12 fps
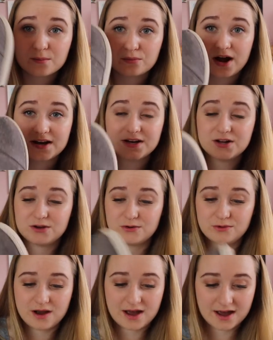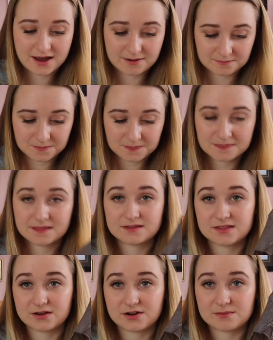Brand new.
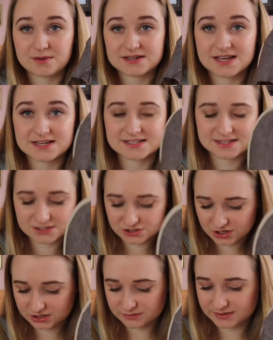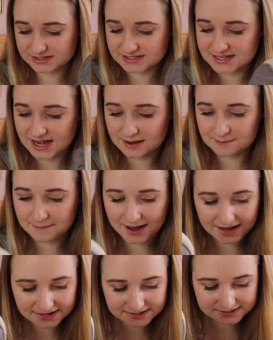They're in my size. I think she got them in TK
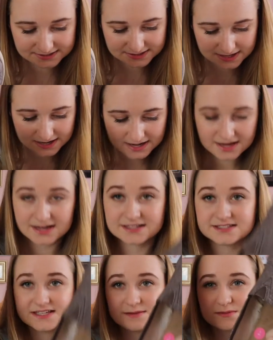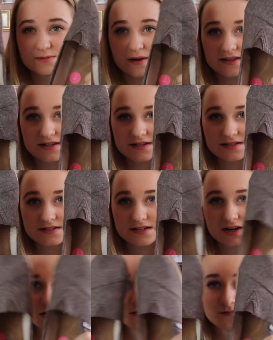Maxx, it seems, by the
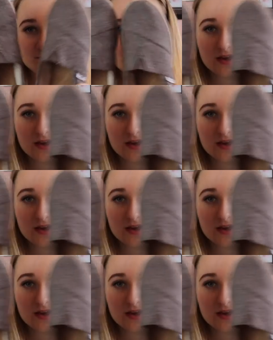sticker.